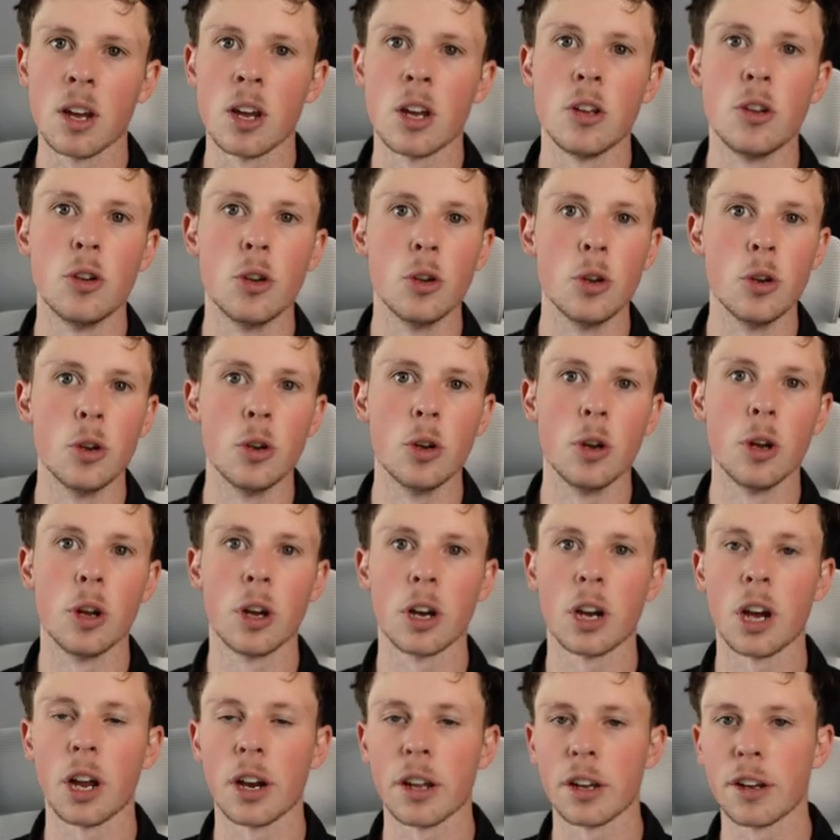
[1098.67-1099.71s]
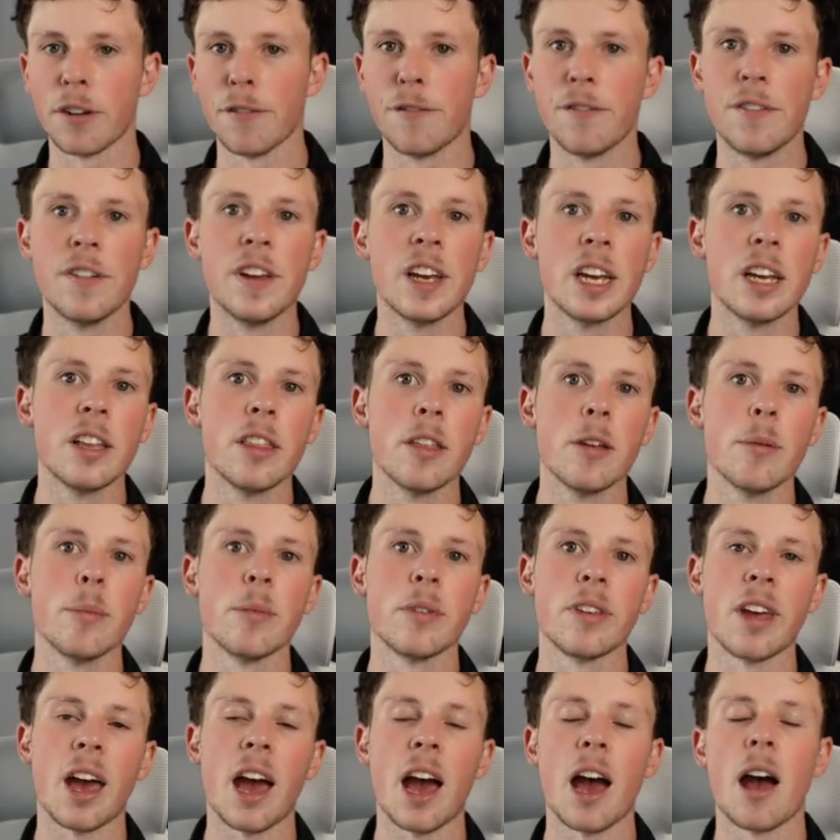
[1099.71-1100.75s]
you kind of configure them
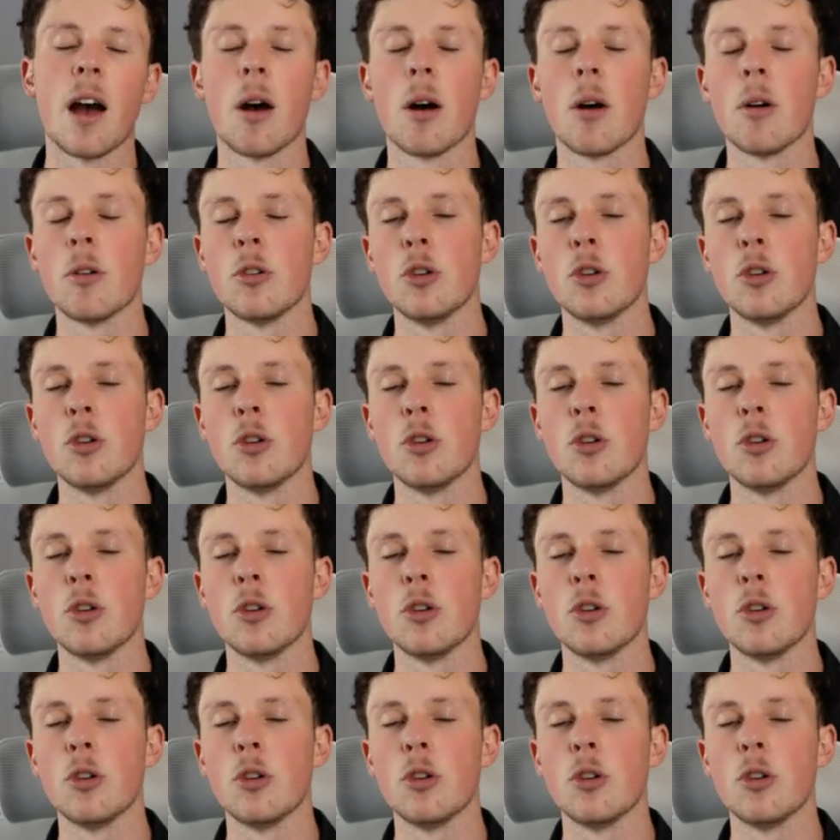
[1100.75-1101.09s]
to how